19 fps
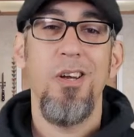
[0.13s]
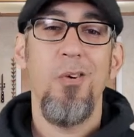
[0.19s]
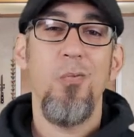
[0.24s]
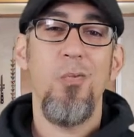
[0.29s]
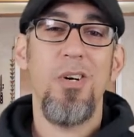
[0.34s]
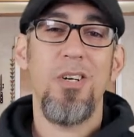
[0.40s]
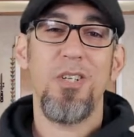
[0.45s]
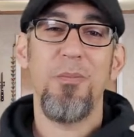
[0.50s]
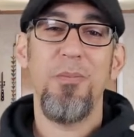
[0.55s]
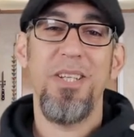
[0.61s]

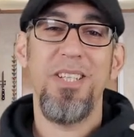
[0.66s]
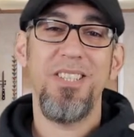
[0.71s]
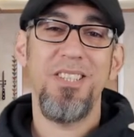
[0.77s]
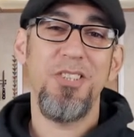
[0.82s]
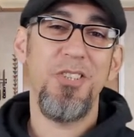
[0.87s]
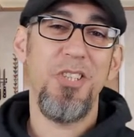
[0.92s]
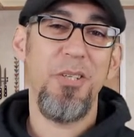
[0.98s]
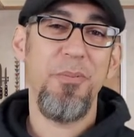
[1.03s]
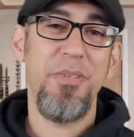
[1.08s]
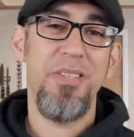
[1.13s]
Welcome, ladies
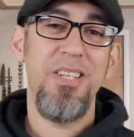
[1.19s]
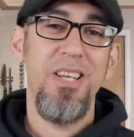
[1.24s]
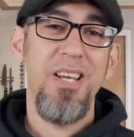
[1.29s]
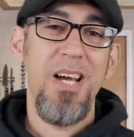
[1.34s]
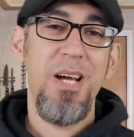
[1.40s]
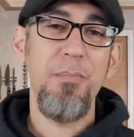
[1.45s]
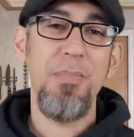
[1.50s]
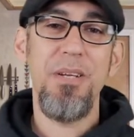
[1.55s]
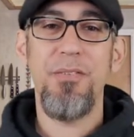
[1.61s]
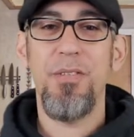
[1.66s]
and gentlemen.
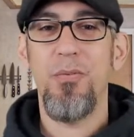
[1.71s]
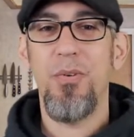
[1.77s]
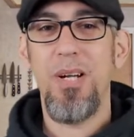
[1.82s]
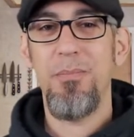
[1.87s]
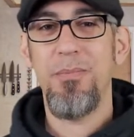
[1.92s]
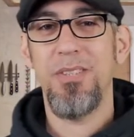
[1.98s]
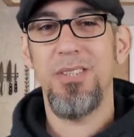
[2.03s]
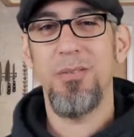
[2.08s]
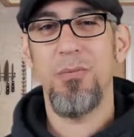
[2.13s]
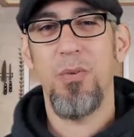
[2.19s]
I'm Levin
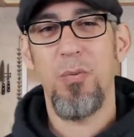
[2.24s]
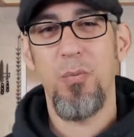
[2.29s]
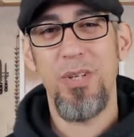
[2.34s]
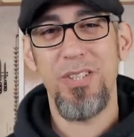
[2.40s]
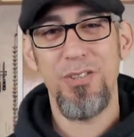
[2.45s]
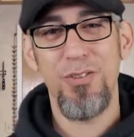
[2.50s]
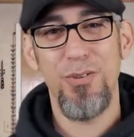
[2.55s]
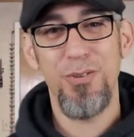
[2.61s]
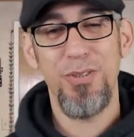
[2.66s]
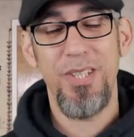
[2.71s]
Robinson with
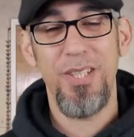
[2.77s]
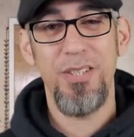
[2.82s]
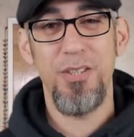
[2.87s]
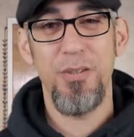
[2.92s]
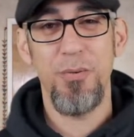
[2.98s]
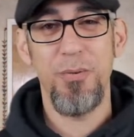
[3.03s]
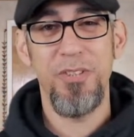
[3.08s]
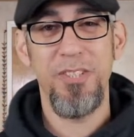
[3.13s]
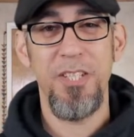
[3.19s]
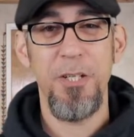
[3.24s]
West Coast
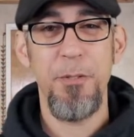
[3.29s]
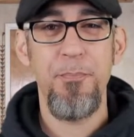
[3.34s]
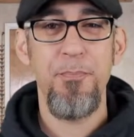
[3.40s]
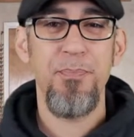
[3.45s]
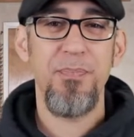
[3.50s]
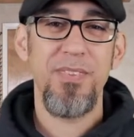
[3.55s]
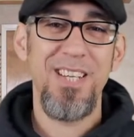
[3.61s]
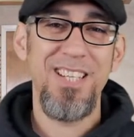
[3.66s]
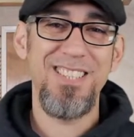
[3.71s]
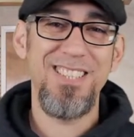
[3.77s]
Cajun
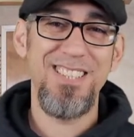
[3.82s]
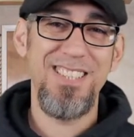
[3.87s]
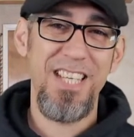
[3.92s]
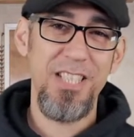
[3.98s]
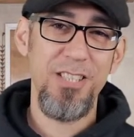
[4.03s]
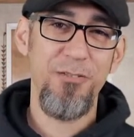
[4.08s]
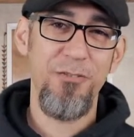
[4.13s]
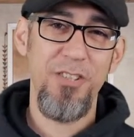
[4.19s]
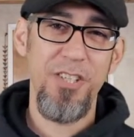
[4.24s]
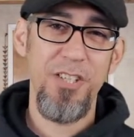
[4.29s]
Cuisine, and
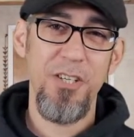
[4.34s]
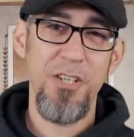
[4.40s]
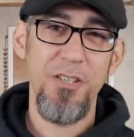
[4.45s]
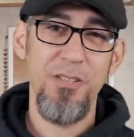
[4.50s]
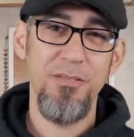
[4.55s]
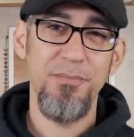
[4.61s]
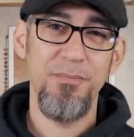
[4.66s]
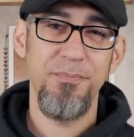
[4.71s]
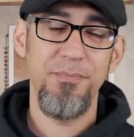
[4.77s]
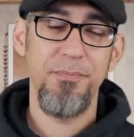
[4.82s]
today's
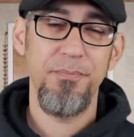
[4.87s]
video